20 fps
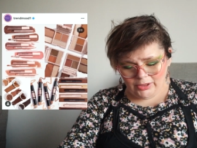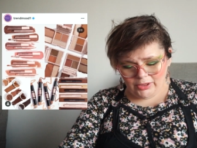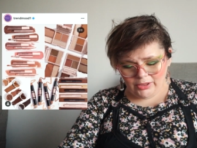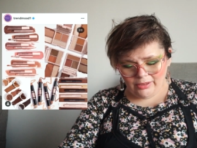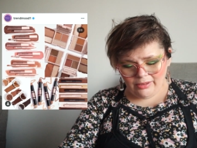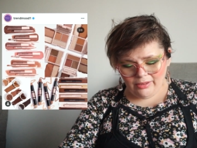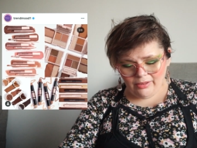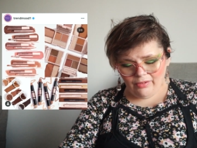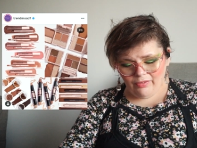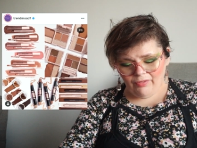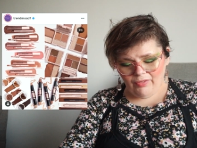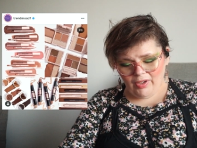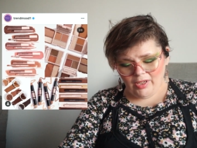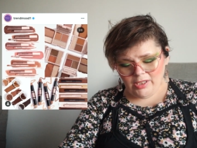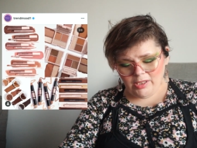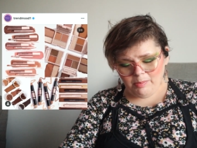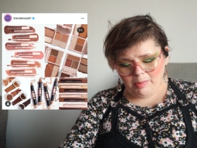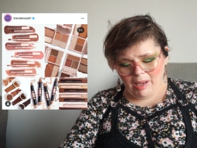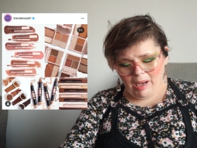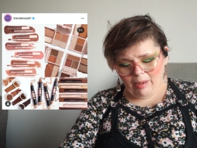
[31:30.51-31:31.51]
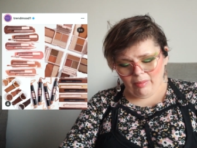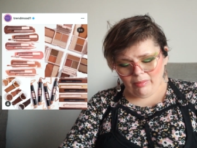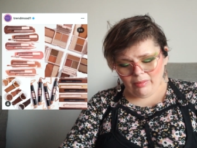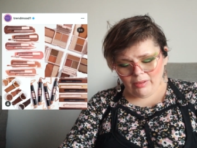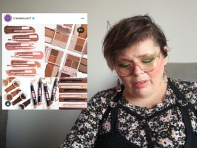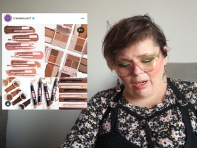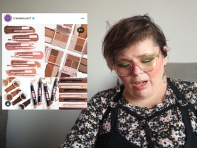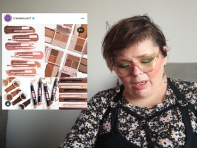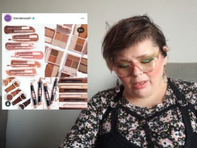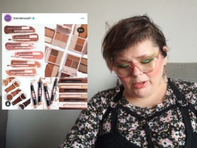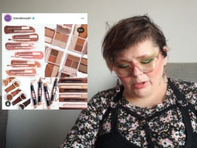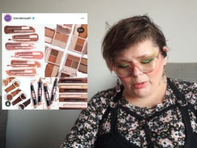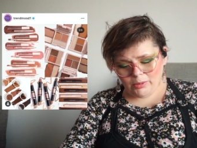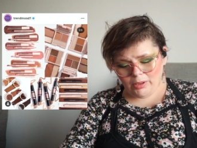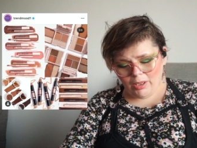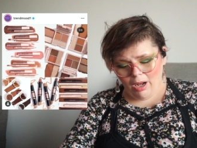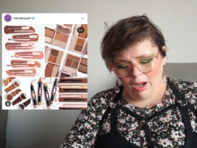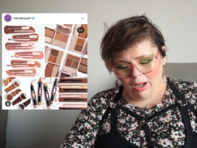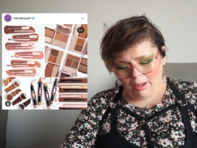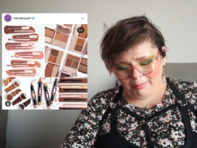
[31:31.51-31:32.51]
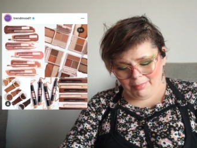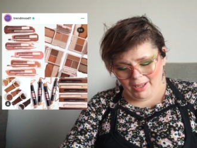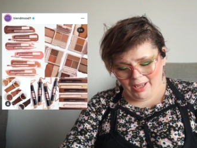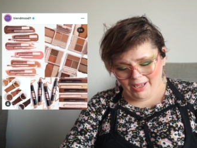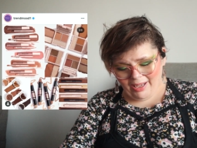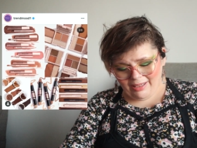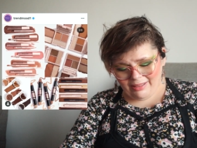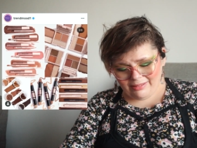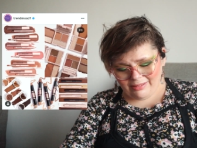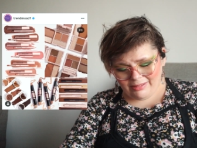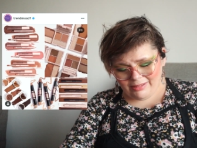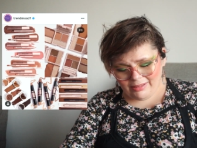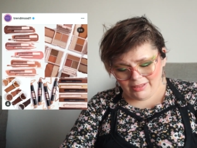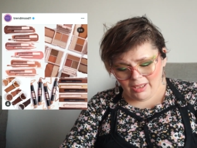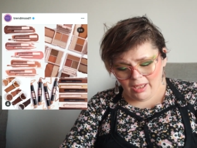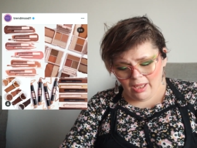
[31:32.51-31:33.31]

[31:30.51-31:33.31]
There are Face Powder Contour Compacts